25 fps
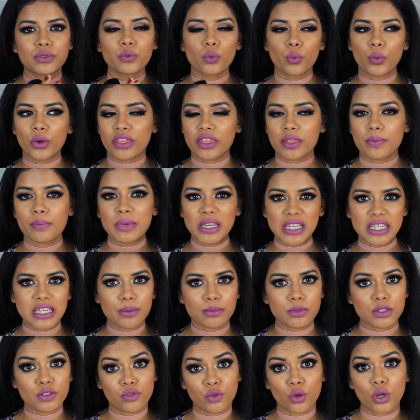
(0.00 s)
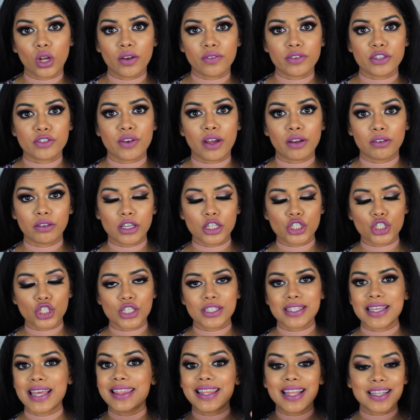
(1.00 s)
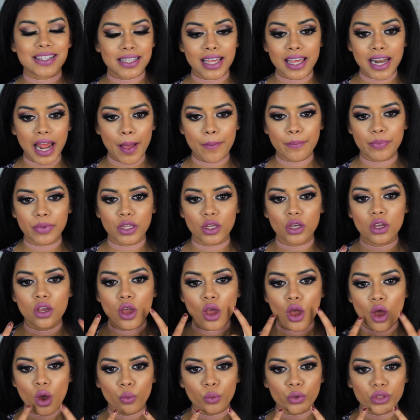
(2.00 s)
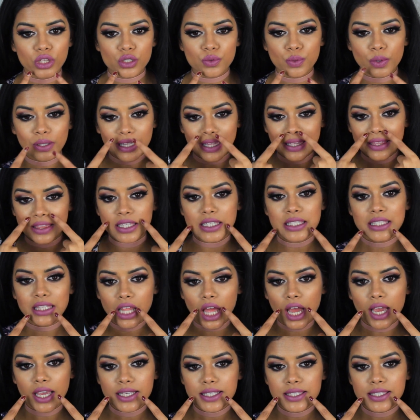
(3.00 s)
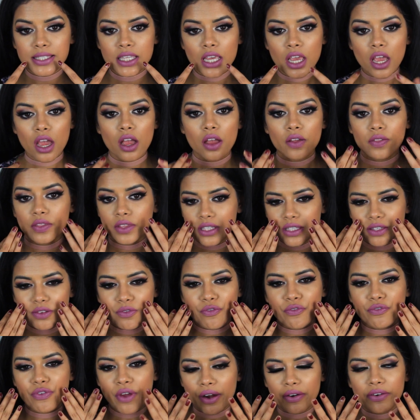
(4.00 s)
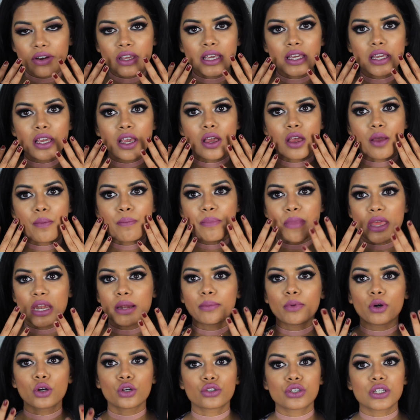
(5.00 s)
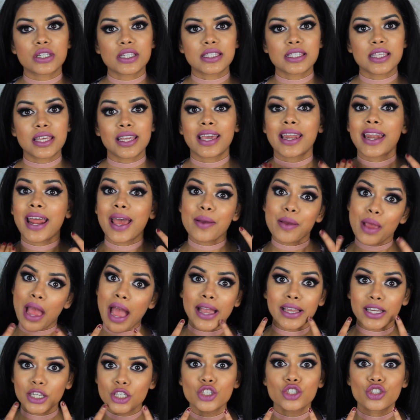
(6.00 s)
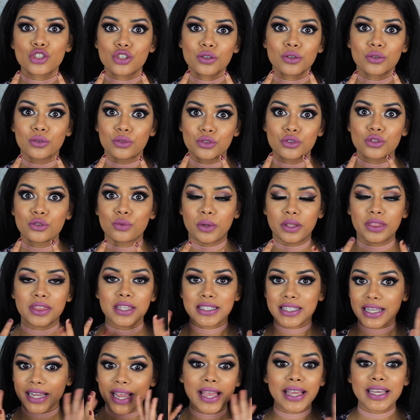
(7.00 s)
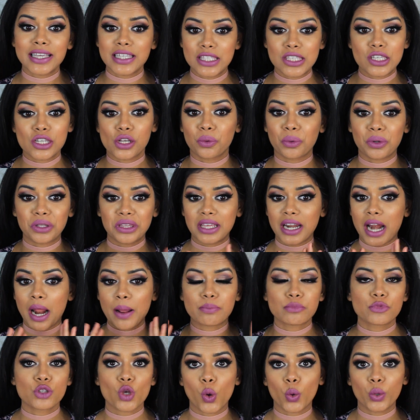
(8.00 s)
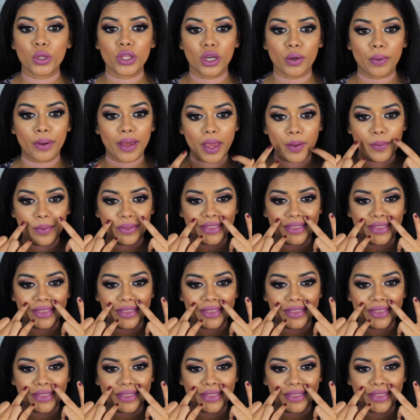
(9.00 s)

with medium to full coverage foundations, and that's not happening with this one. Like these lines, that's very minimal creasing, and I can do with this. Like I can deal with it. I'm totally okay